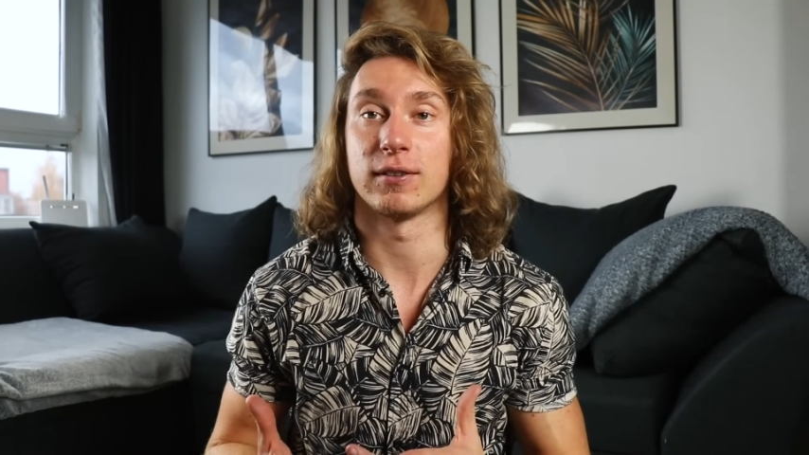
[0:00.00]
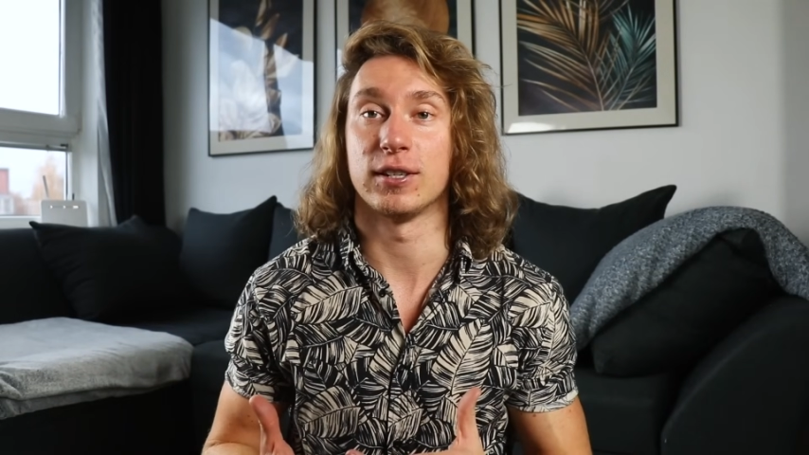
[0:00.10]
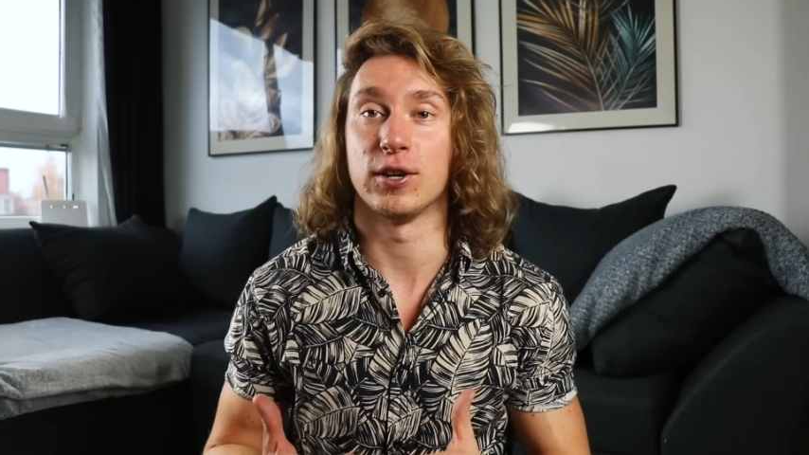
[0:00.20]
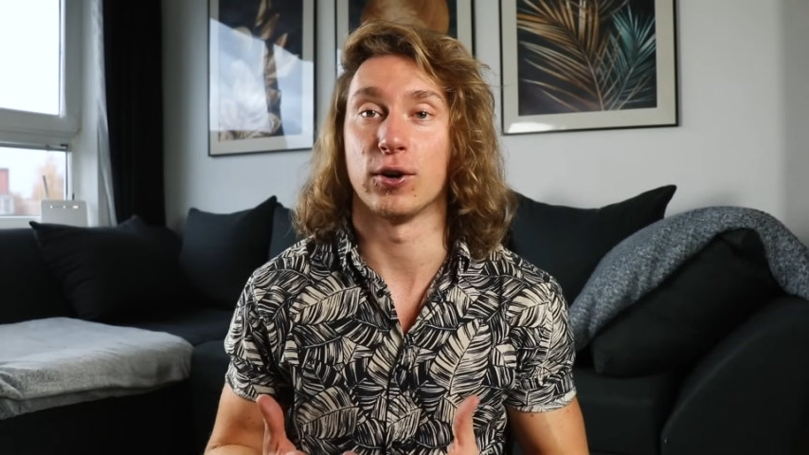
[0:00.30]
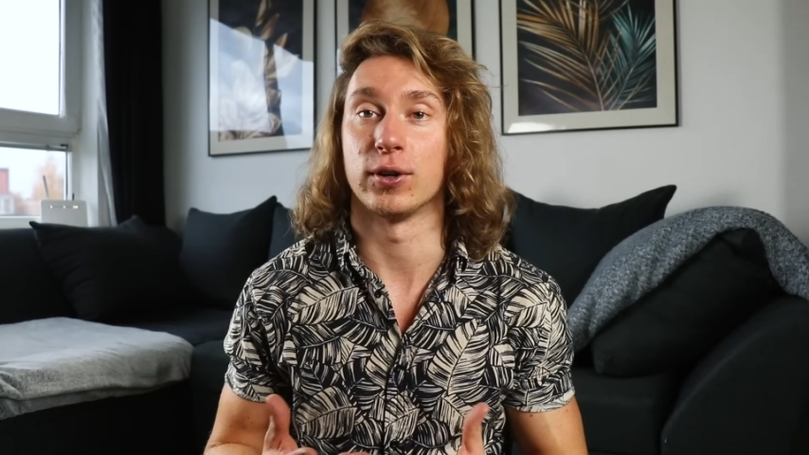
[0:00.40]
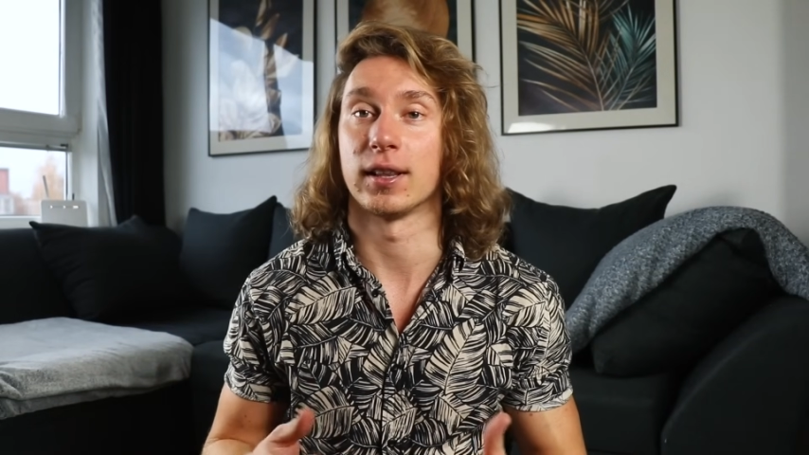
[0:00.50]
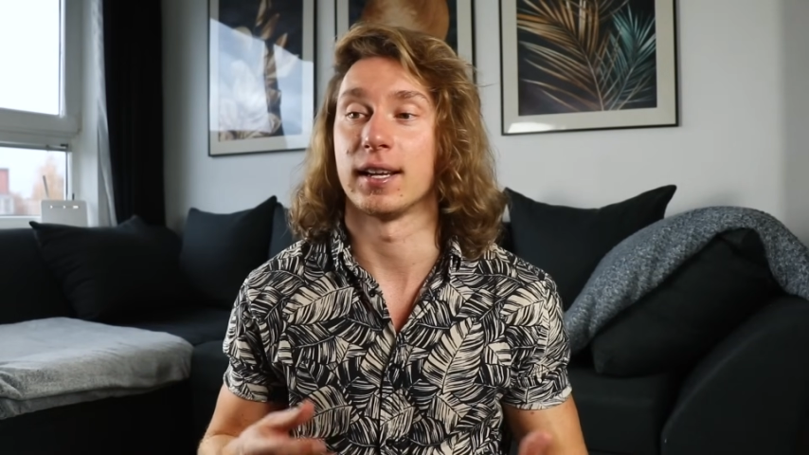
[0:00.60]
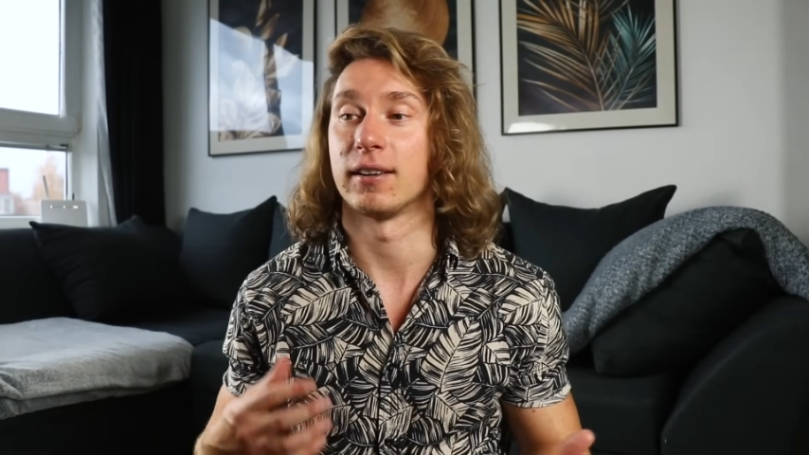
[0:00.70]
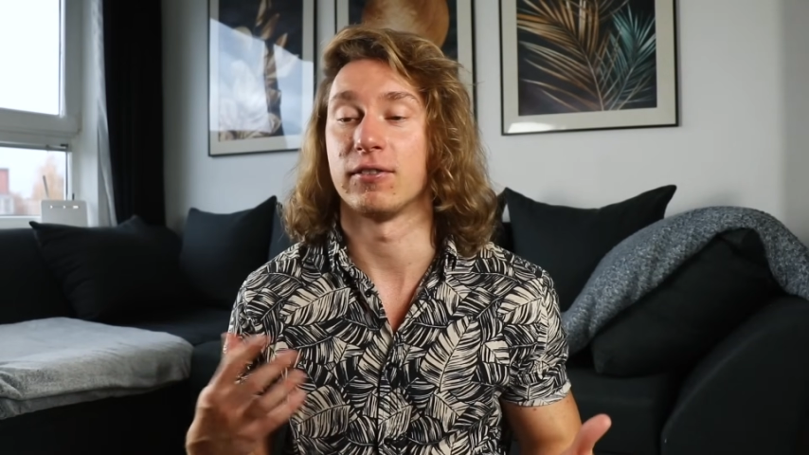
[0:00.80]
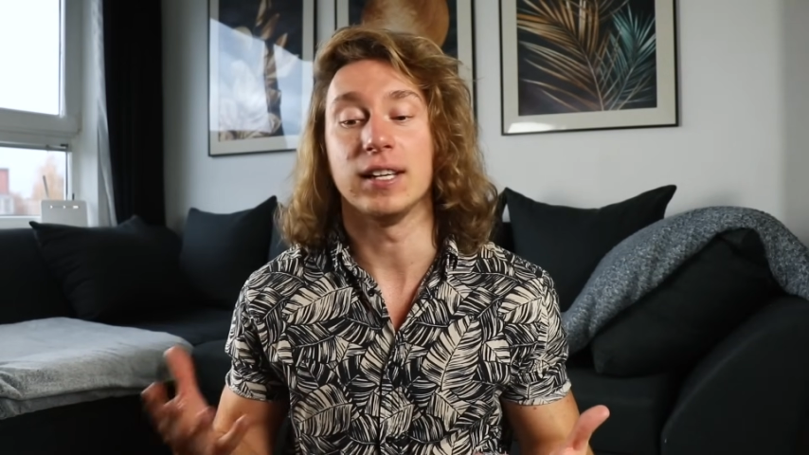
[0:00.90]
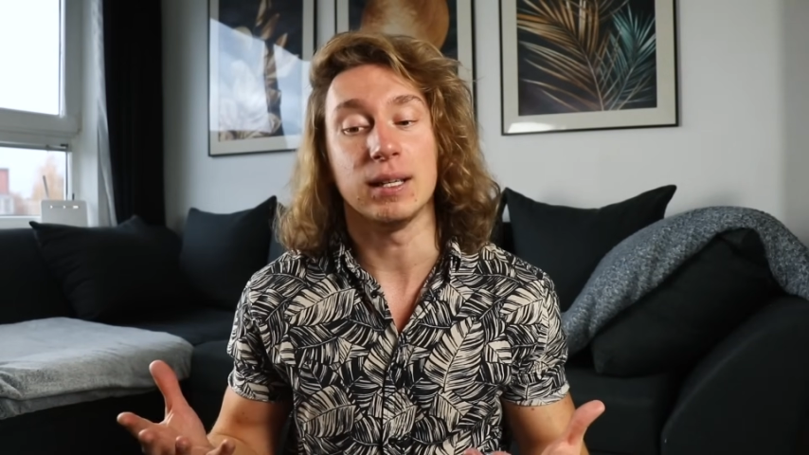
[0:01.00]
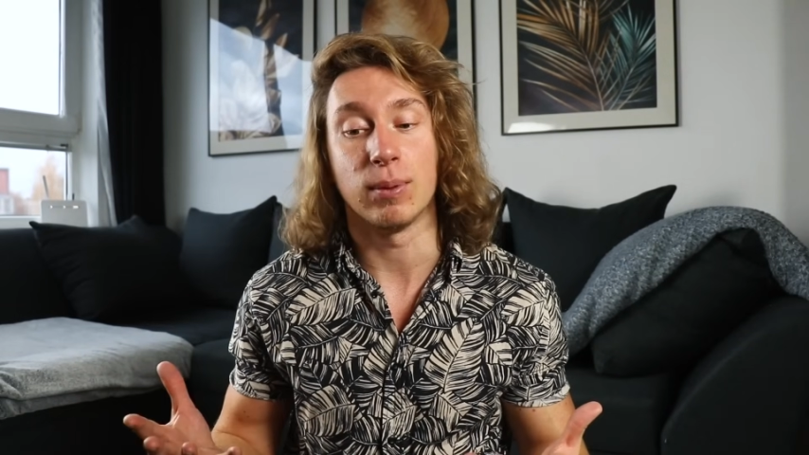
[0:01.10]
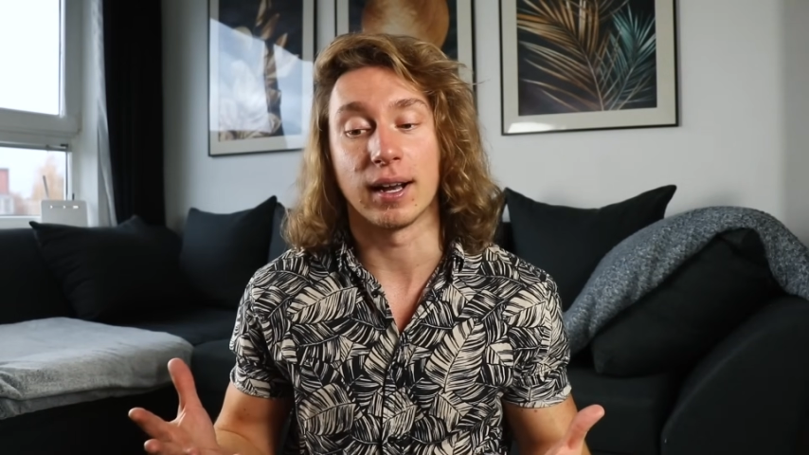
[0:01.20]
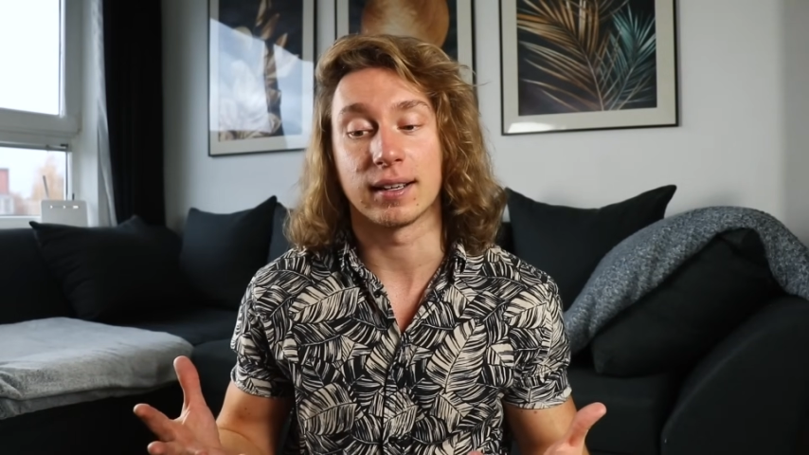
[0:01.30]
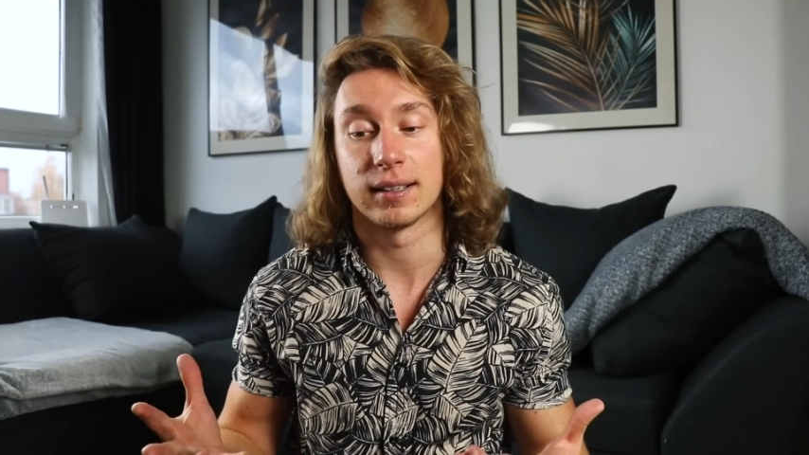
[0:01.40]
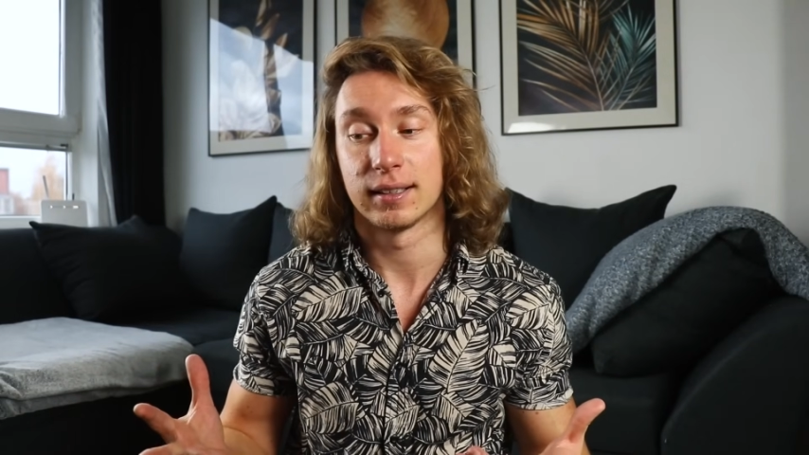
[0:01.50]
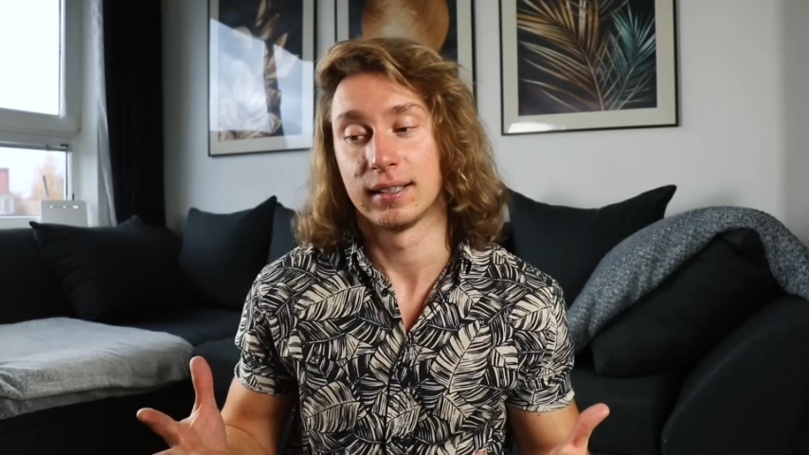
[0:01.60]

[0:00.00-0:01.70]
video and like feedback,